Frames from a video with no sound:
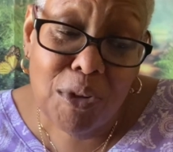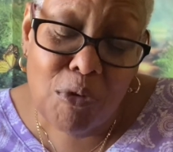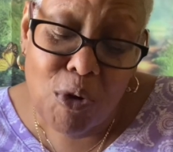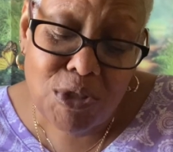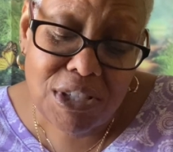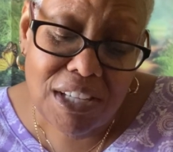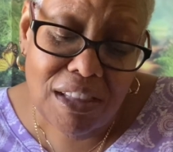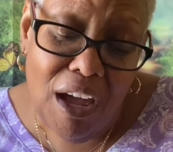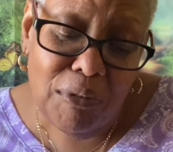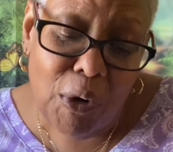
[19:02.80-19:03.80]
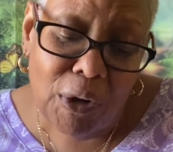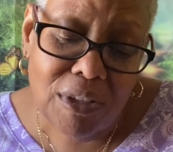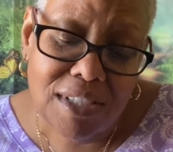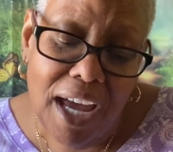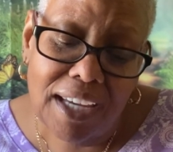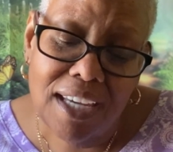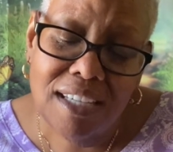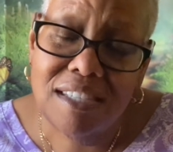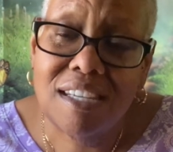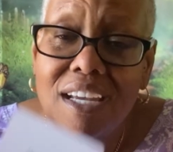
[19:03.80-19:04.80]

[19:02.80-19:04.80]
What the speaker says: the Roses in Love Oracle deck is,